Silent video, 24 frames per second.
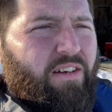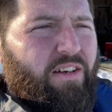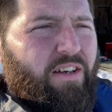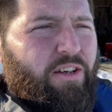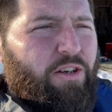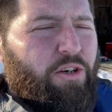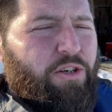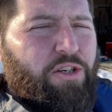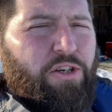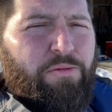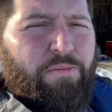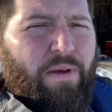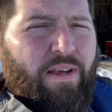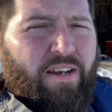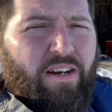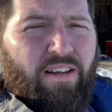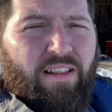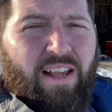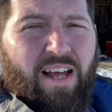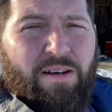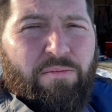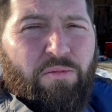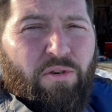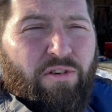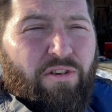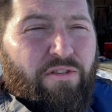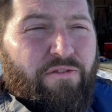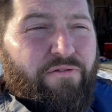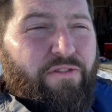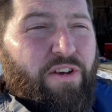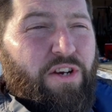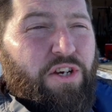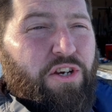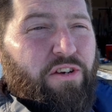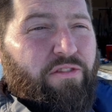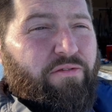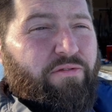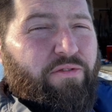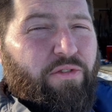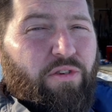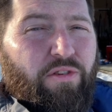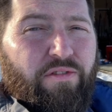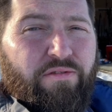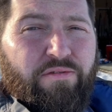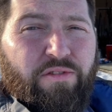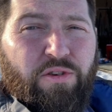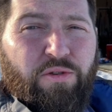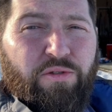it'll just make it a lot more efficient
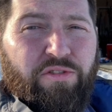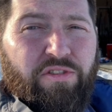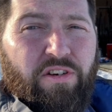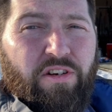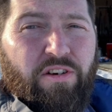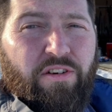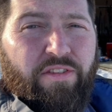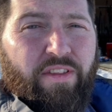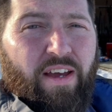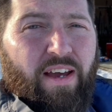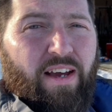for use here at the